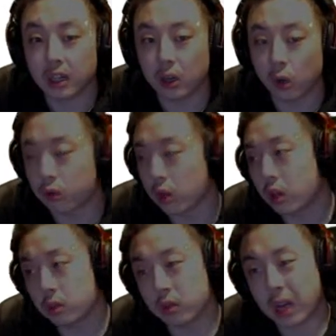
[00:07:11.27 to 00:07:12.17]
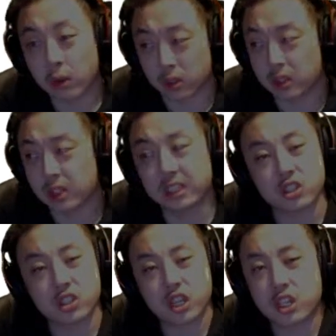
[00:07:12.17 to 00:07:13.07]
Overall, I really like
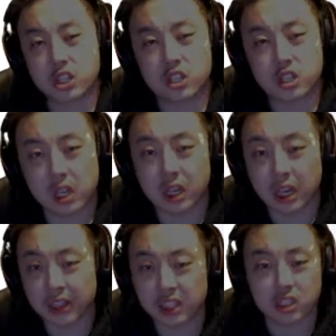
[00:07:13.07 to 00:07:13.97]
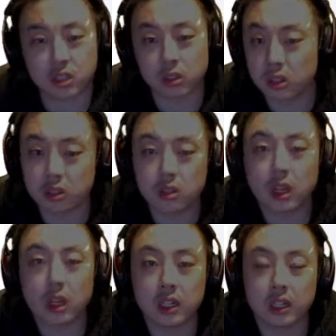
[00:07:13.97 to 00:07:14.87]
this change. I think it's good.
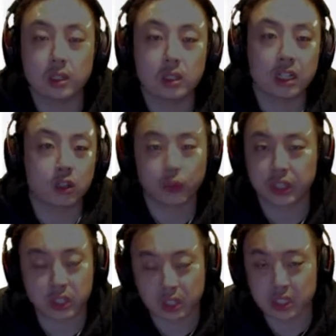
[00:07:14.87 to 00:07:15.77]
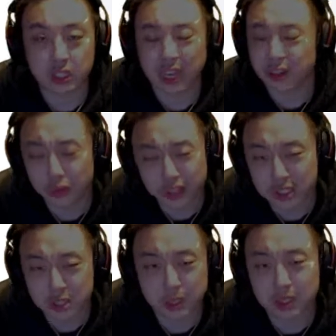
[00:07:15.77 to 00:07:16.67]
I don't think
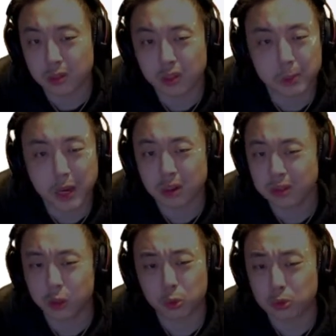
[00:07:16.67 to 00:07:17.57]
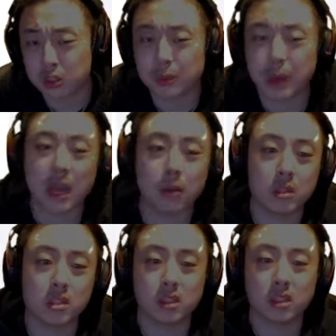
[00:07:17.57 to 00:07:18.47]
this makes him overpowered. I felt really bad
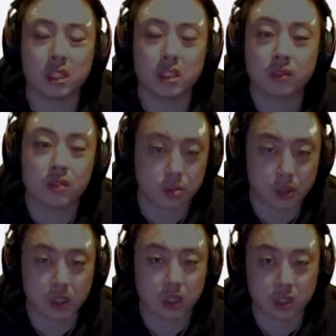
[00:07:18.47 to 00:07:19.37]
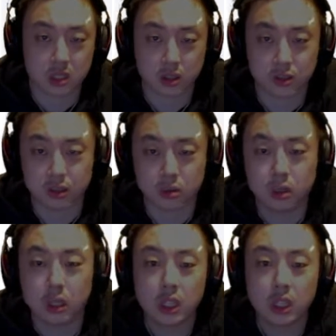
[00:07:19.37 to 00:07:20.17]
missing that defense break on a skill 2.